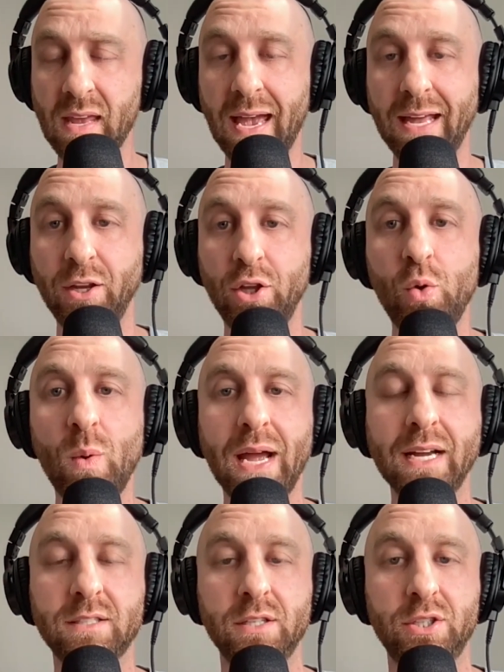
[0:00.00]
And you
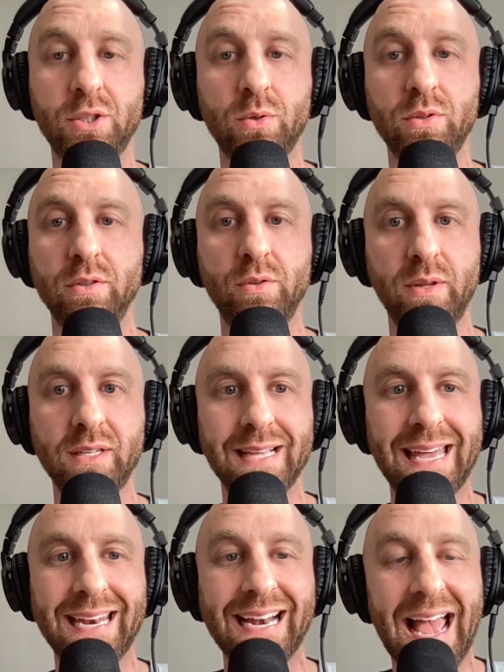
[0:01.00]
ask the shoulder to do this,
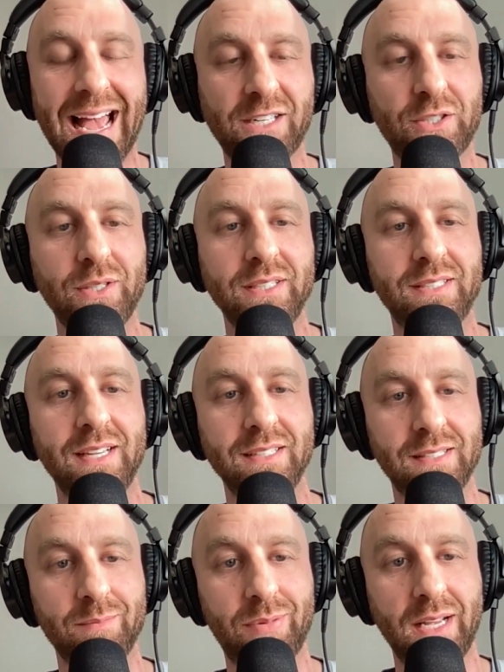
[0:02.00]
and it actually
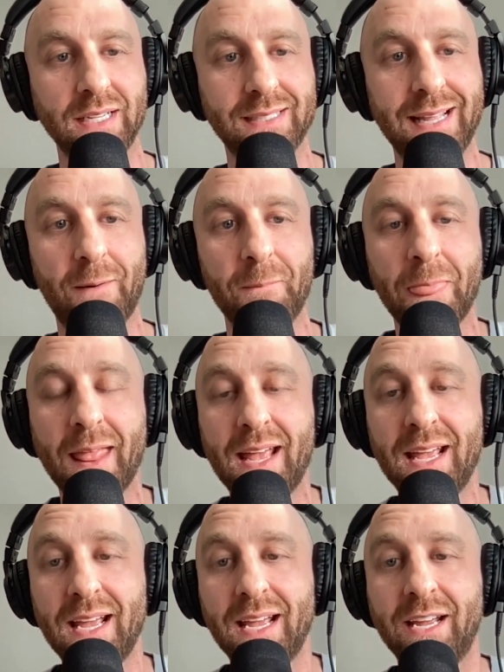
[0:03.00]
stays in place. Now,
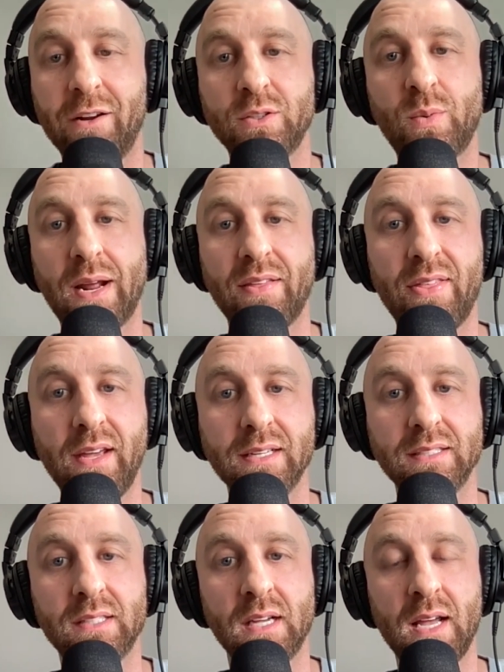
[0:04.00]
here's what I think
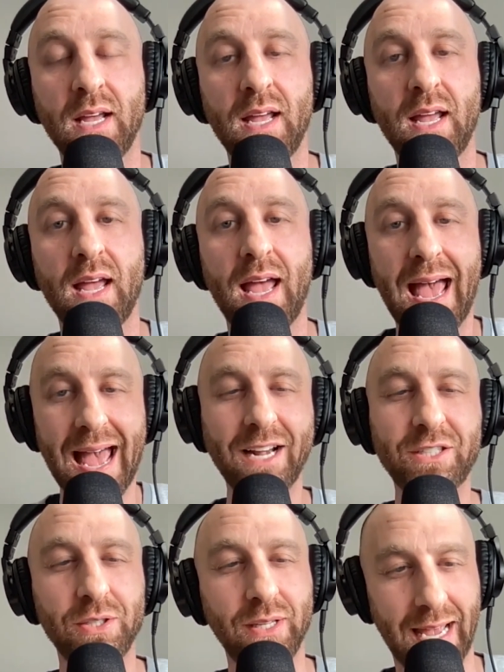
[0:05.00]
is
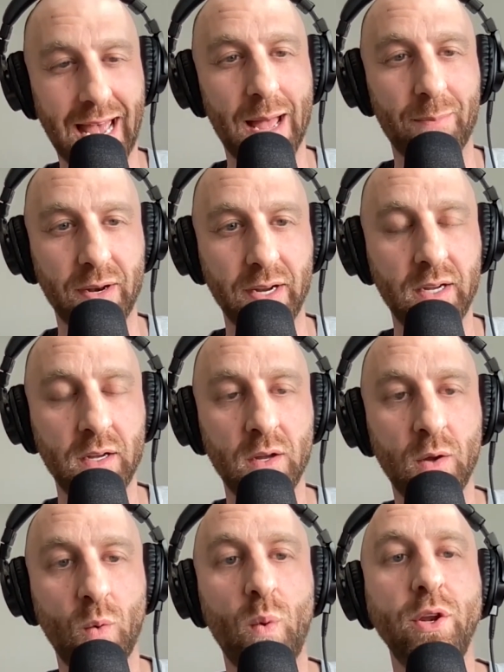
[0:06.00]
actually happening
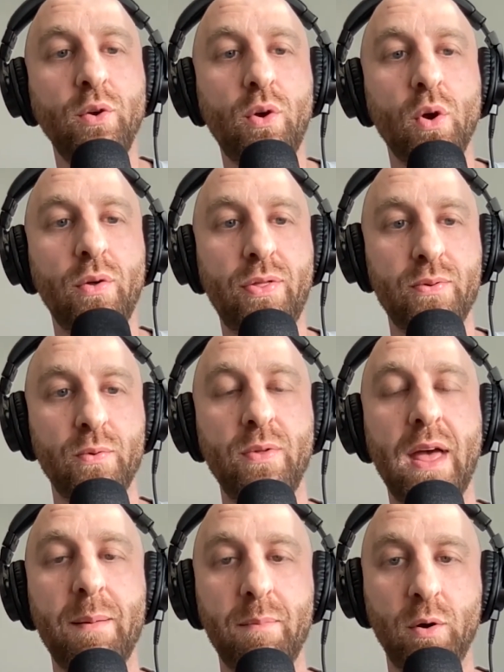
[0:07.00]
when you go through
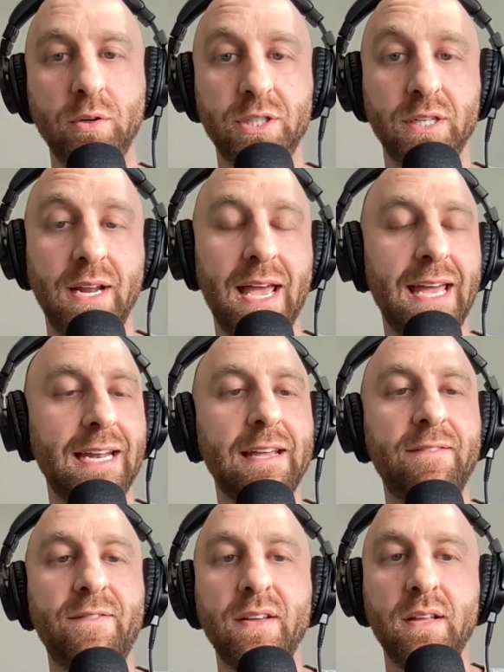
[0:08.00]
that motion. And
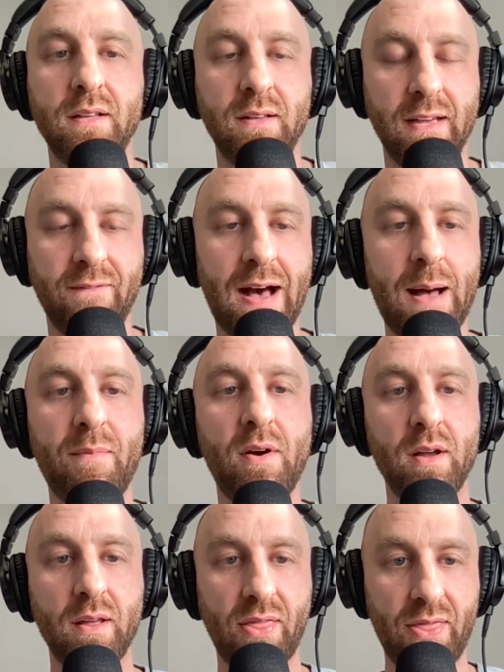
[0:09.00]
if I'm
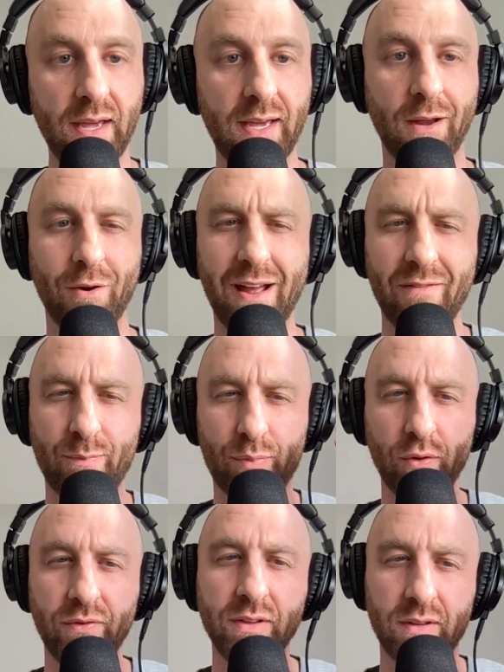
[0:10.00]
thinking, or I've
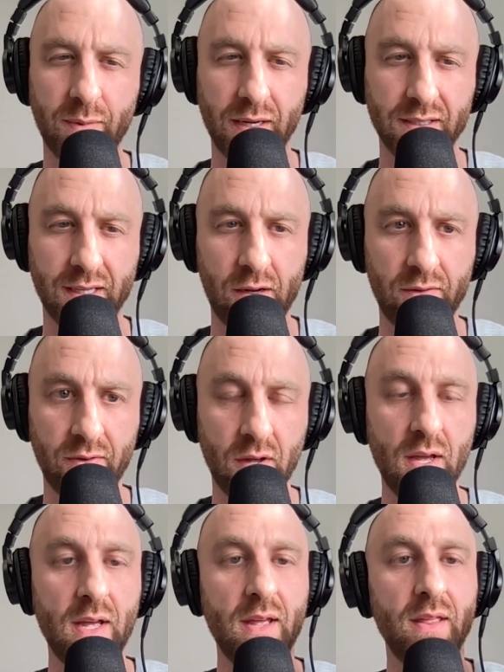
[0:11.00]
proven to myself
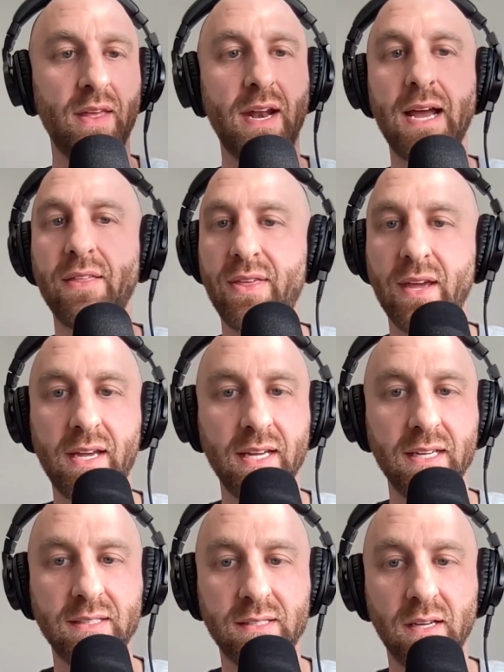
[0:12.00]
that I think
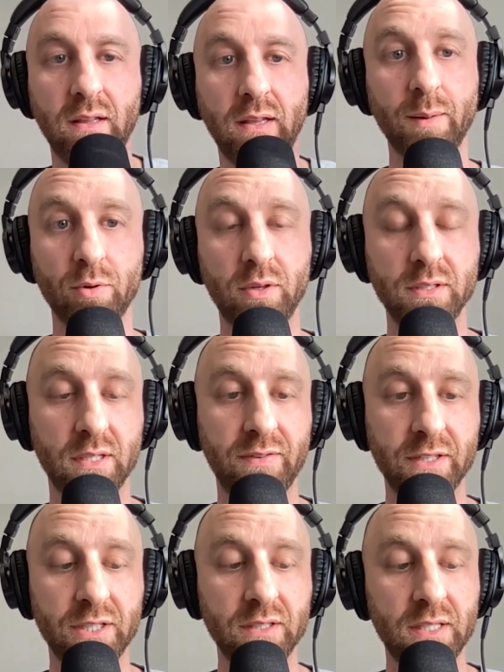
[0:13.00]
it's a labral
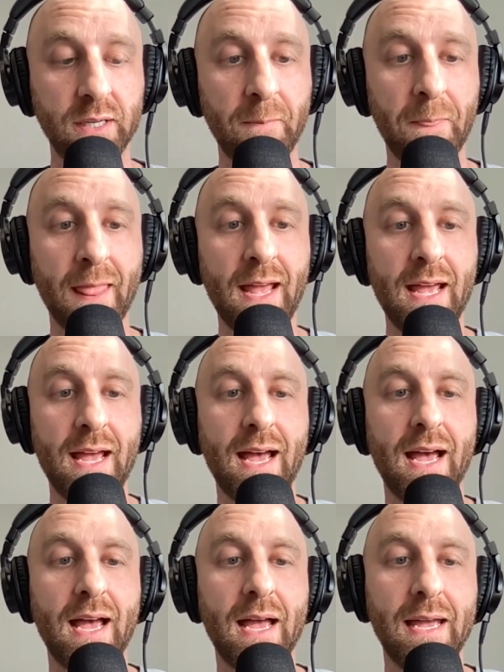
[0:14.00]
insufficiency,
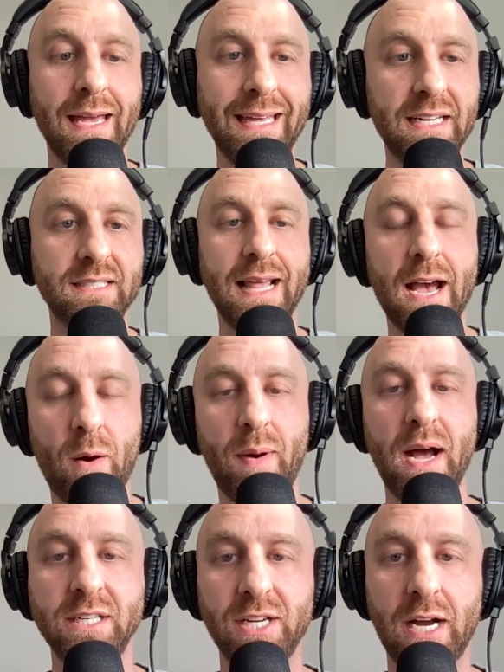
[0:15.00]
it is now
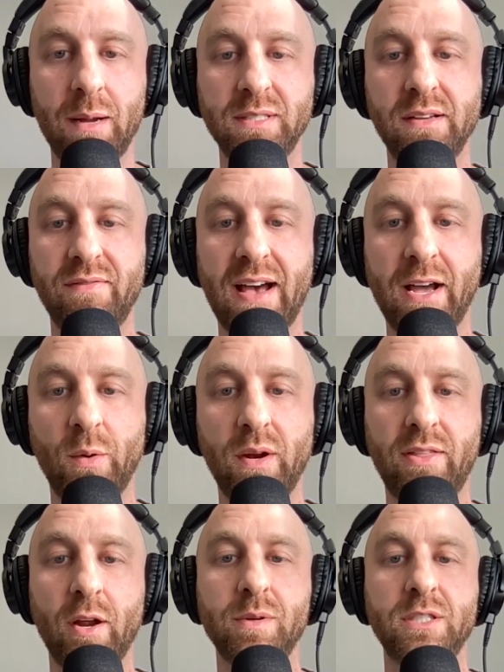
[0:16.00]
my job as the
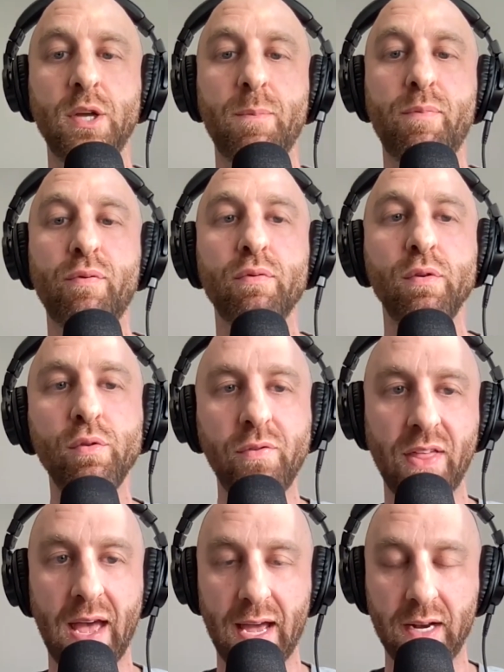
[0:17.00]
evaluating therapist to prove
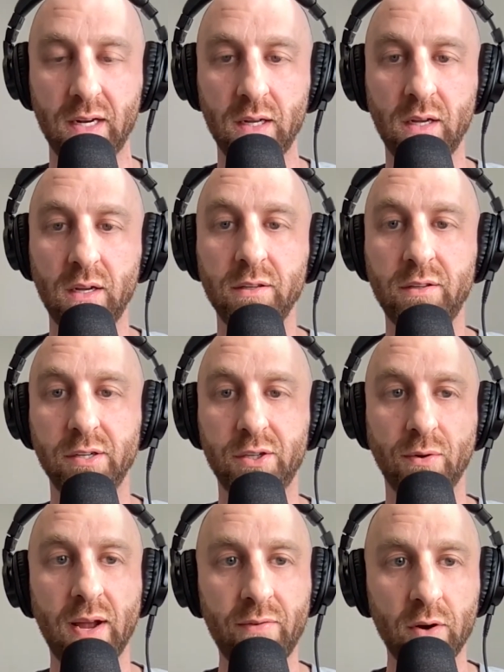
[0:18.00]
that to
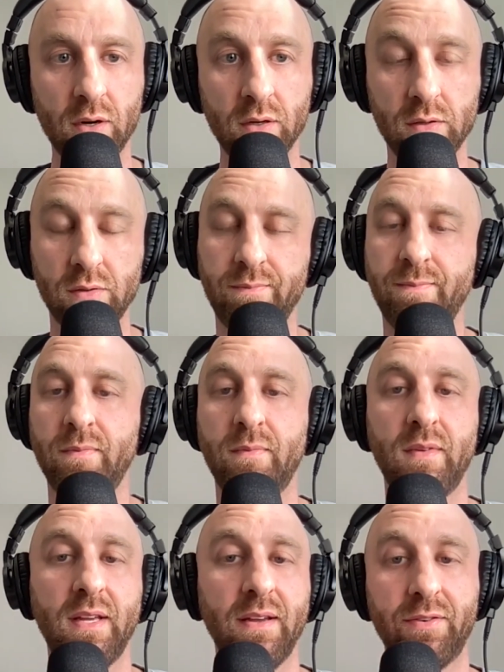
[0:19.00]
Trevor,
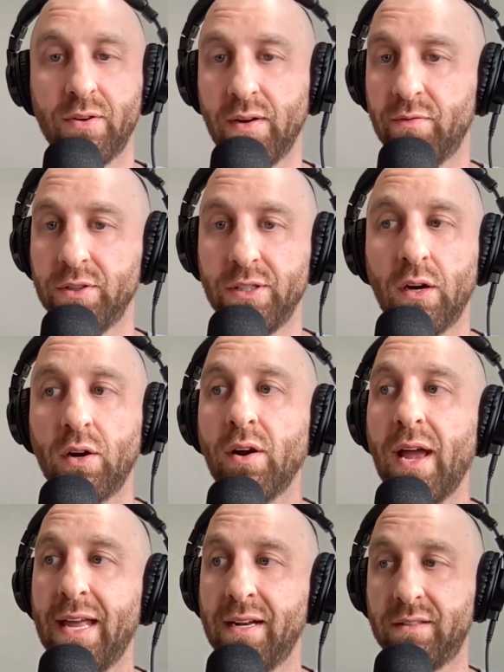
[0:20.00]
if Trevor's younger,
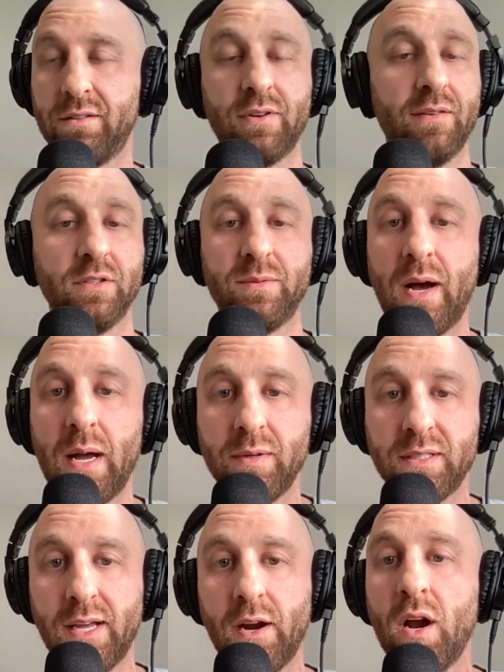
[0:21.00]
and if Trevor's mom
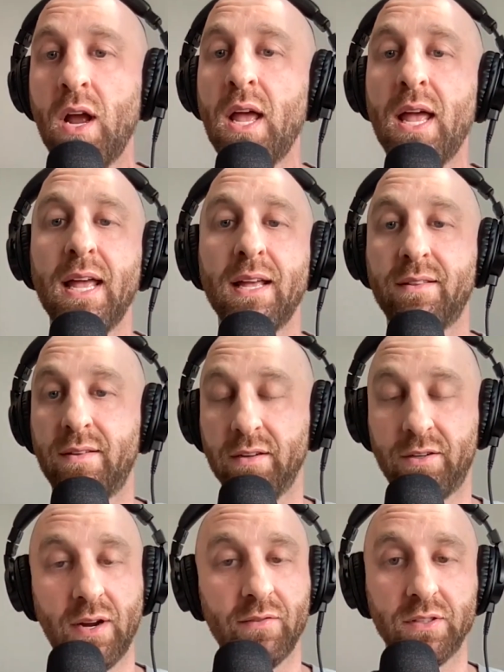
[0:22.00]
is there, to
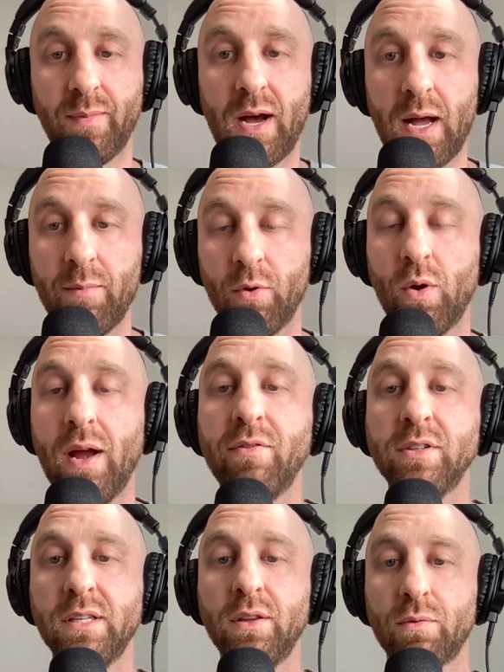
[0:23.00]
Trevor's mom or
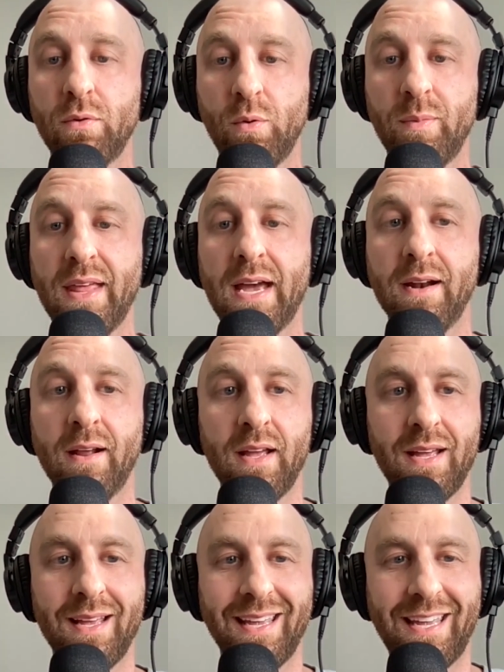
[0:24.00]
whoever's in the room, that
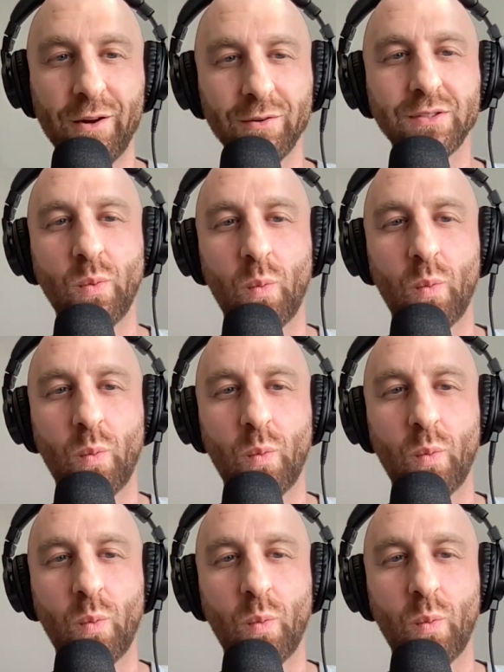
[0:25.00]
here's